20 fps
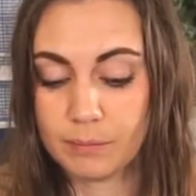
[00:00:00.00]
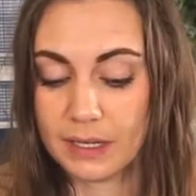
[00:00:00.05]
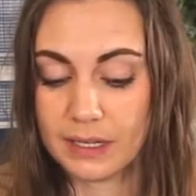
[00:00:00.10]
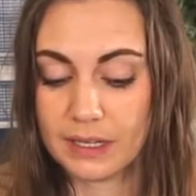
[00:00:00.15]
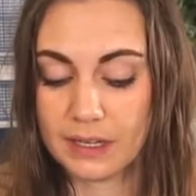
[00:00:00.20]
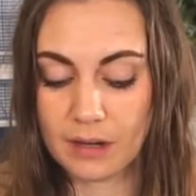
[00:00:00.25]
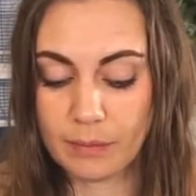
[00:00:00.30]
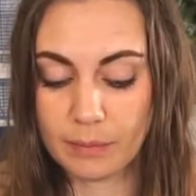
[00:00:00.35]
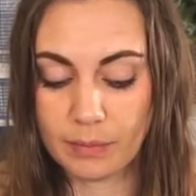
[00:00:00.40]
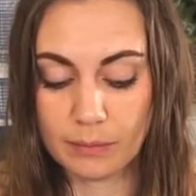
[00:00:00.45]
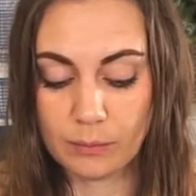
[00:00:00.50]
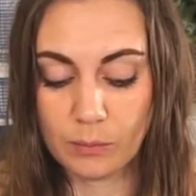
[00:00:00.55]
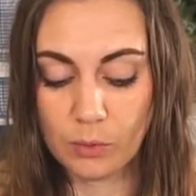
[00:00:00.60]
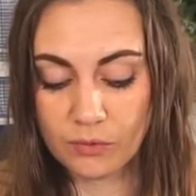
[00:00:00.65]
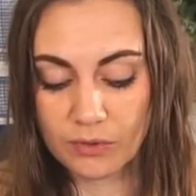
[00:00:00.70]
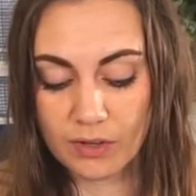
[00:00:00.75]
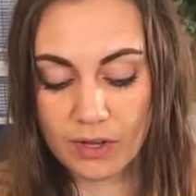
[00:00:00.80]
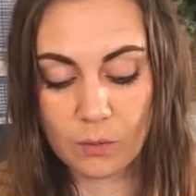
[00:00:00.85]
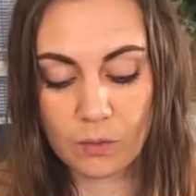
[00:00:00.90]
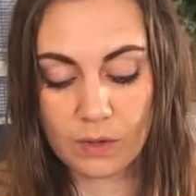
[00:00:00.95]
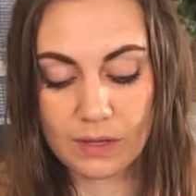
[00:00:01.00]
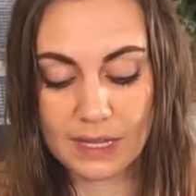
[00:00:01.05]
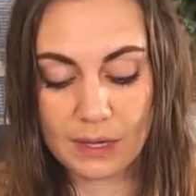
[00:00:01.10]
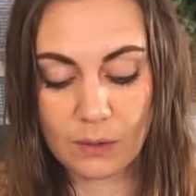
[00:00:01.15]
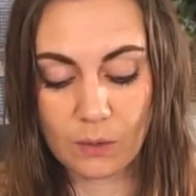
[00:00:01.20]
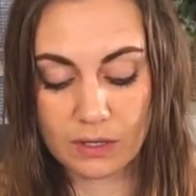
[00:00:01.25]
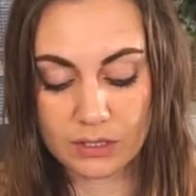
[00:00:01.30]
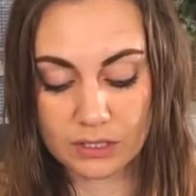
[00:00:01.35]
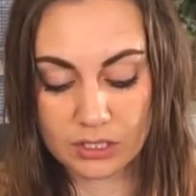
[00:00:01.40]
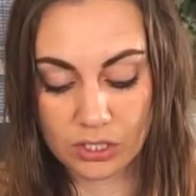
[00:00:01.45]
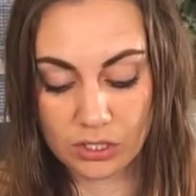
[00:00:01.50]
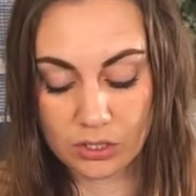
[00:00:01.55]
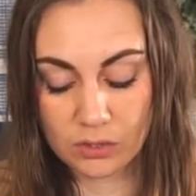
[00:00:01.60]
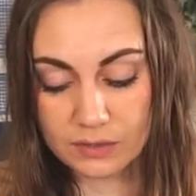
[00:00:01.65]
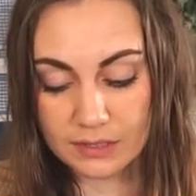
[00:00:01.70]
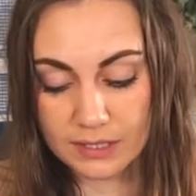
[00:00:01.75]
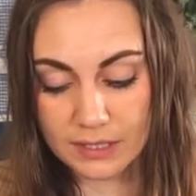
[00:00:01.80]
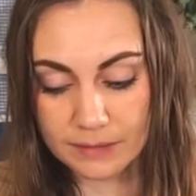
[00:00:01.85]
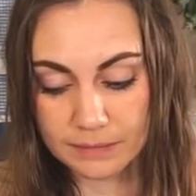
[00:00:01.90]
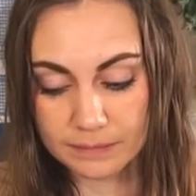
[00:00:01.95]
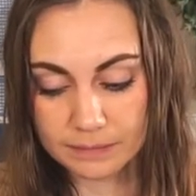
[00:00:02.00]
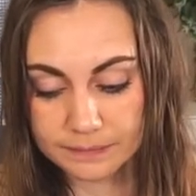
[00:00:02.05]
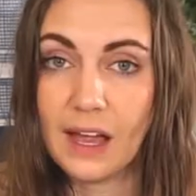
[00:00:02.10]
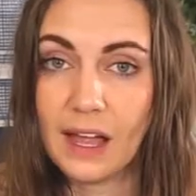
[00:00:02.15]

pick it up and move it when they want to use it.